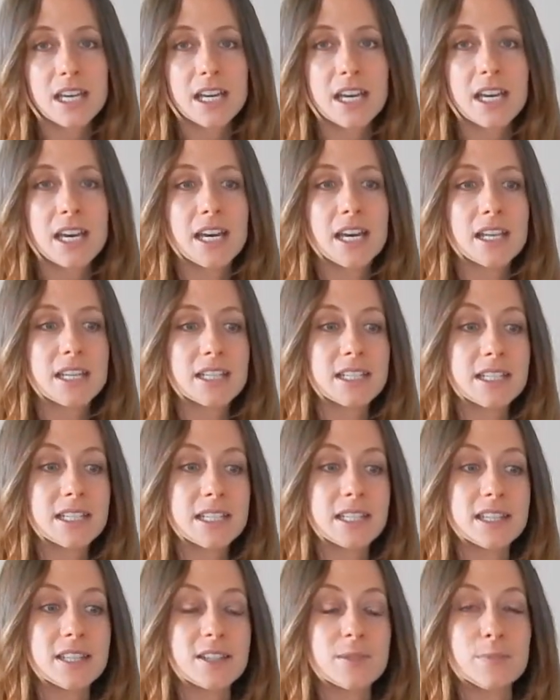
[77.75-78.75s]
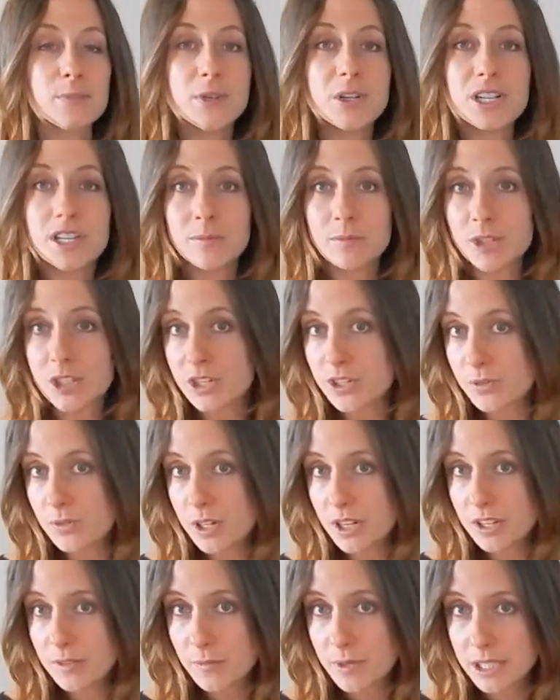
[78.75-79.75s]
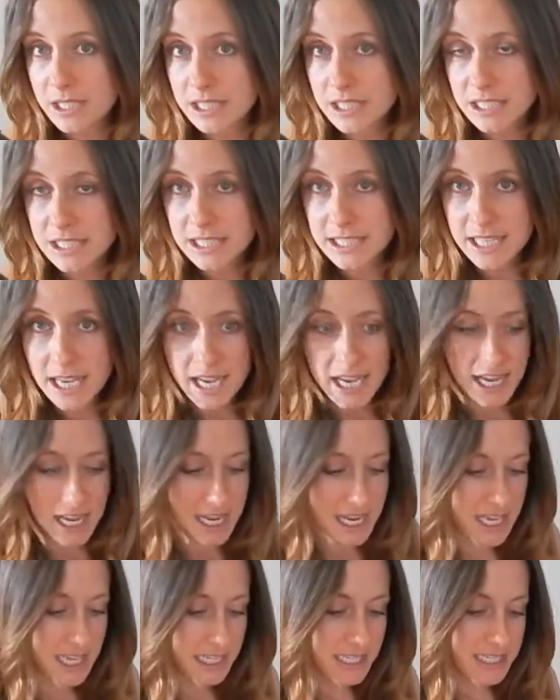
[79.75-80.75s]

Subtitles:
And the book I'm going to recommend today